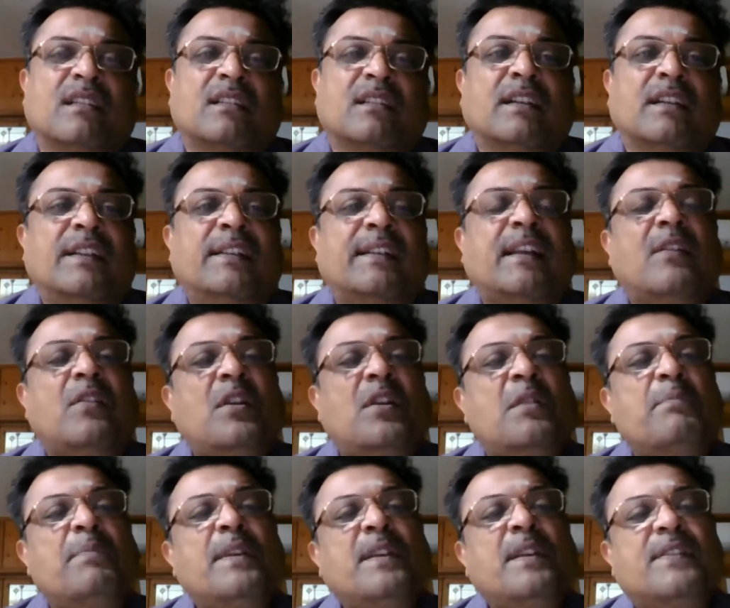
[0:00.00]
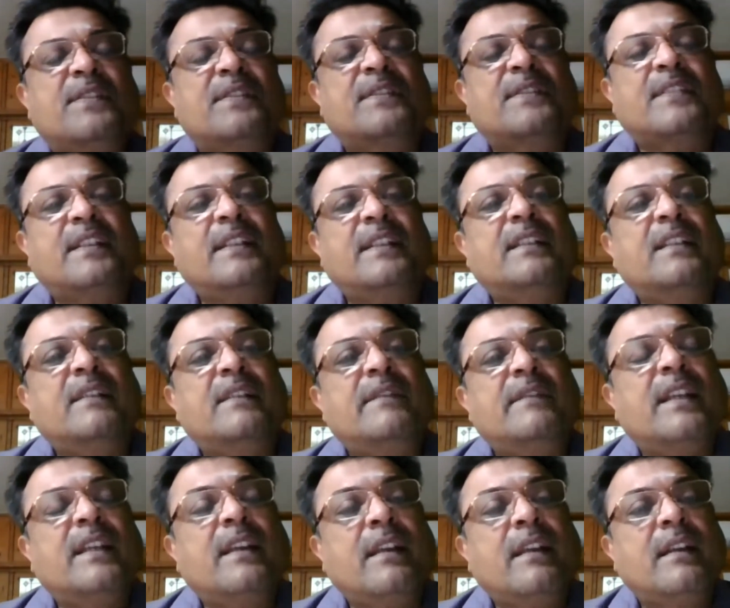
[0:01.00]
It cannot be a
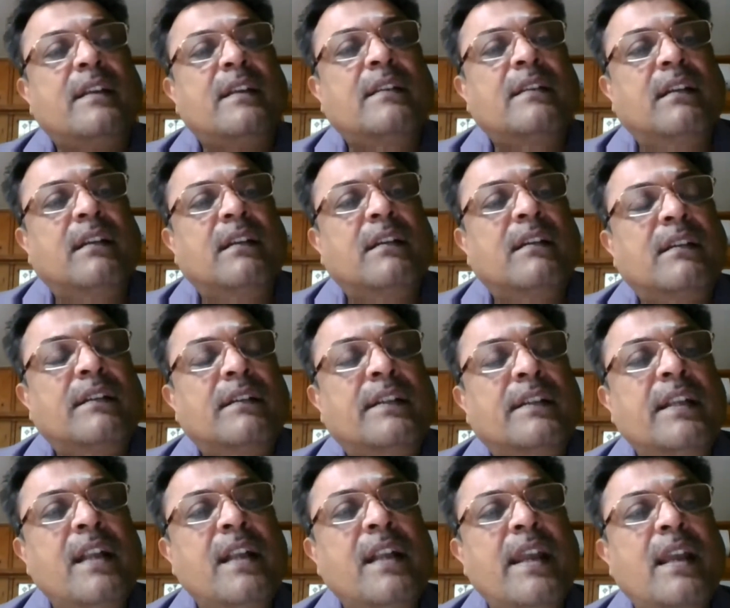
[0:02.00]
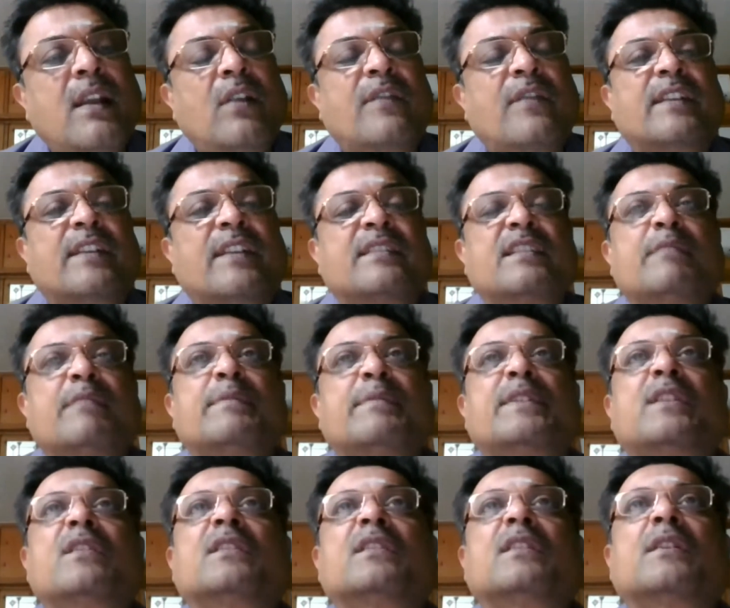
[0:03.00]
straightaway denial of
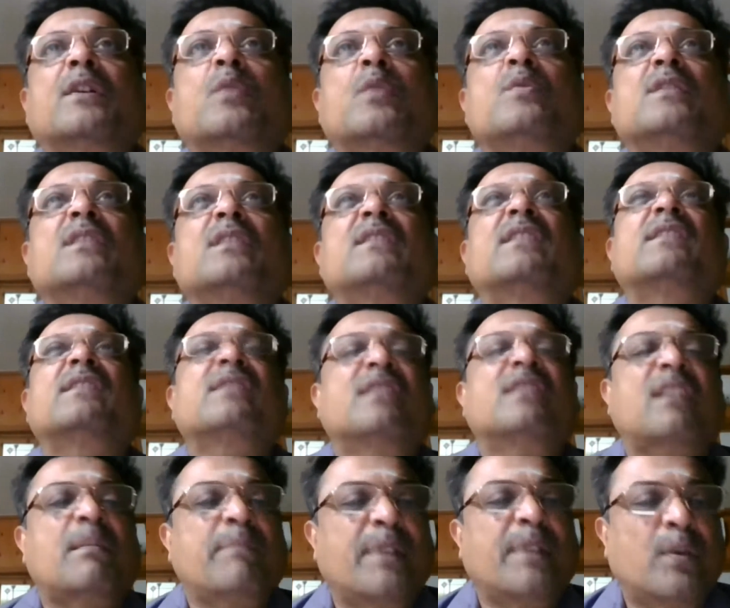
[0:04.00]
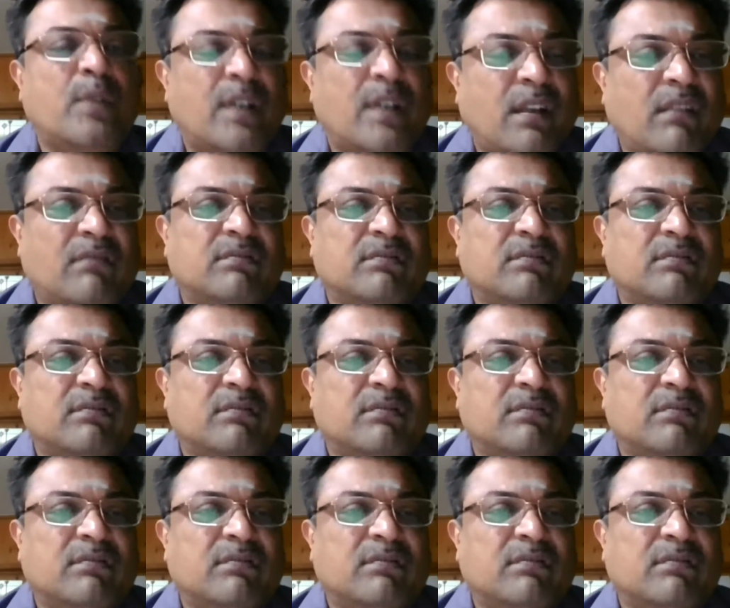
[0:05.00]
exemption on the ground that there is an ambiguity.